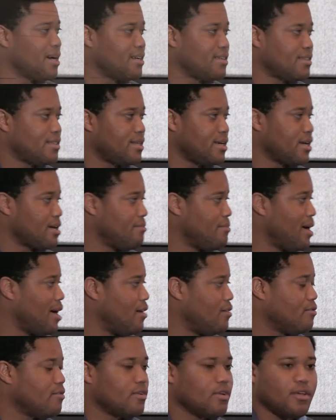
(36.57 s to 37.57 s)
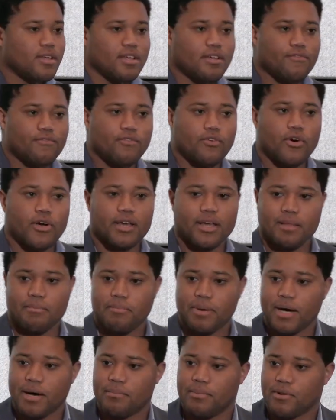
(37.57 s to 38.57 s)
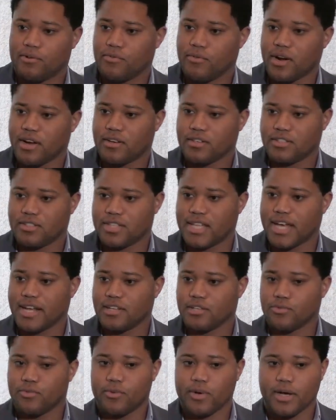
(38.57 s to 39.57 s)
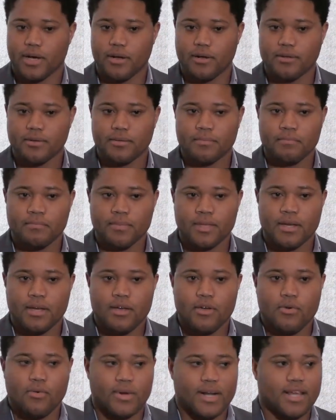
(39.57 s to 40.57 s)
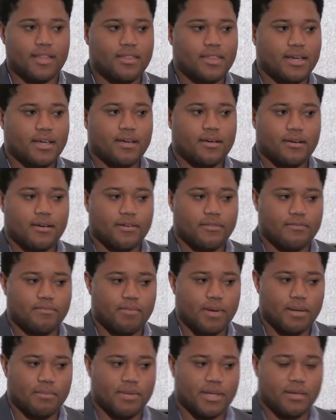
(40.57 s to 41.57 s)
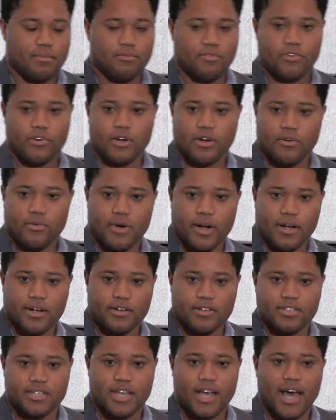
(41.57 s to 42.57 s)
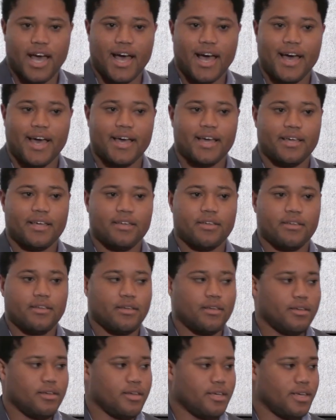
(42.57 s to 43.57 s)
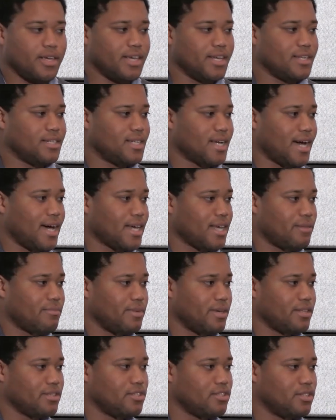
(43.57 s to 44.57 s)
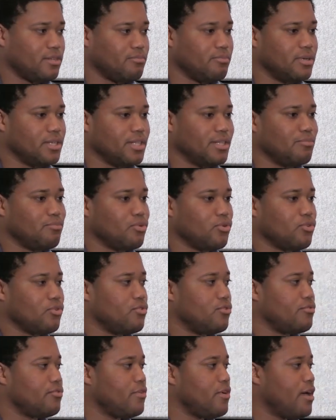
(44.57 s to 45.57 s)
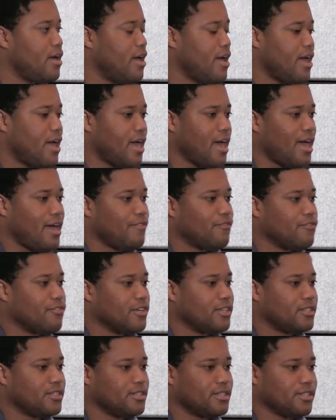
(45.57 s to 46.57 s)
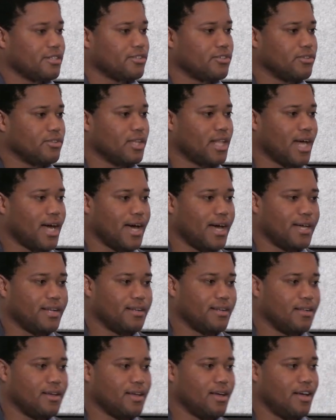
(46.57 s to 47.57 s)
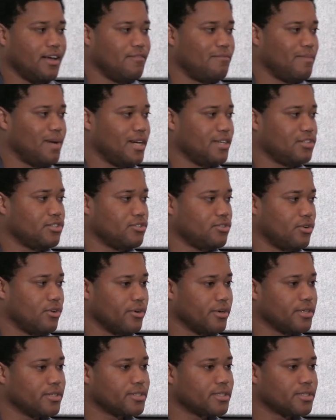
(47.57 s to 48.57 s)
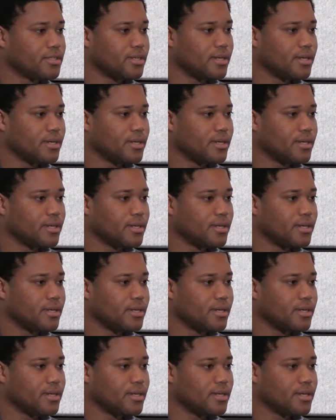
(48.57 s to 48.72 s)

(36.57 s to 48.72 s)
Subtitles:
to think about FOIA and public records to that as well. When I think of public and FOIA records, I get documents to bulletproof every single line of my stories.